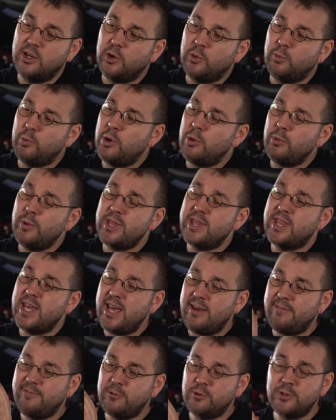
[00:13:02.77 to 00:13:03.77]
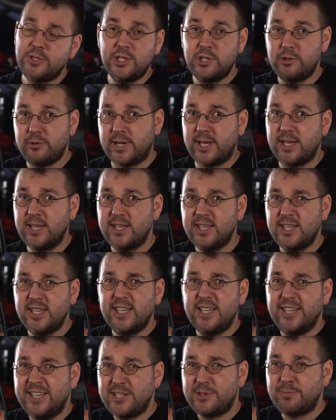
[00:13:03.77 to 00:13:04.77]
What we're therefore doing
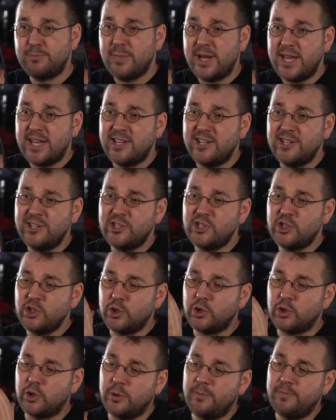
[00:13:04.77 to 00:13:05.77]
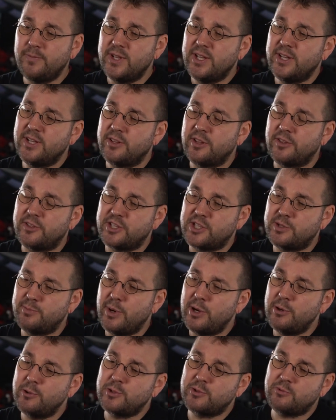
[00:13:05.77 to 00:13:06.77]
is making sure that the
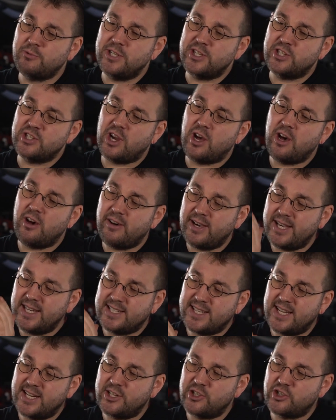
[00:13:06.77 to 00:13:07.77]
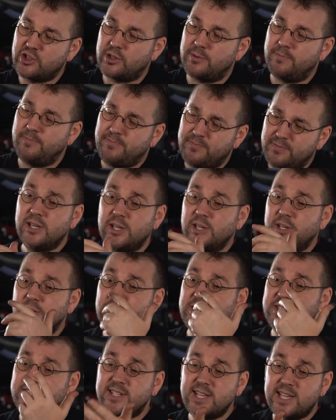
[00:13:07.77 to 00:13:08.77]
spokes reach a high tension.
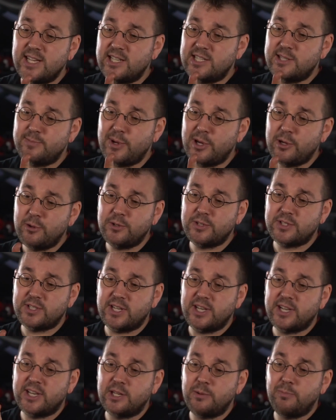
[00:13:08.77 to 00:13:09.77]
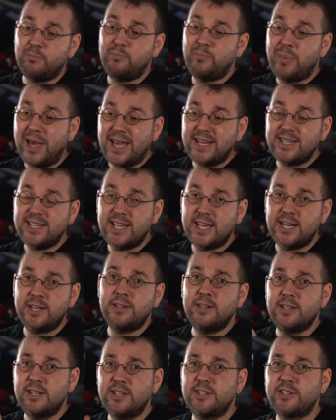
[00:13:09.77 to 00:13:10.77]
Your steel spokes are going to bed
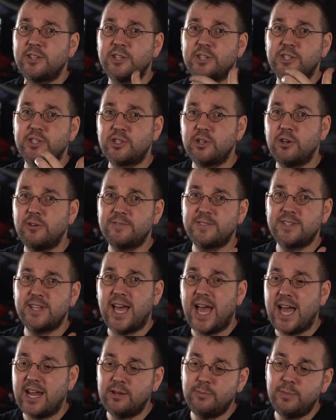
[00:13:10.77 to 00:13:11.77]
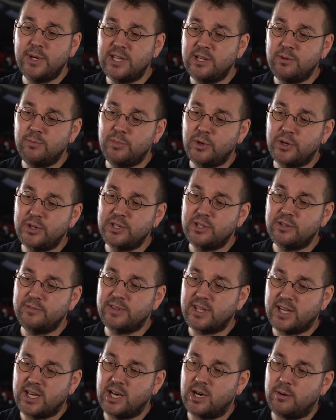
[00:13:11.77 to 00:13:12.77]
in to the softer aluminium body of
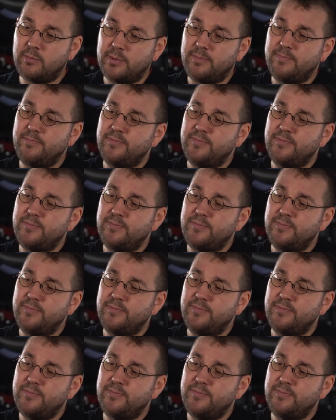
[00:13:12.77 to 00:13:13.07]
the hub.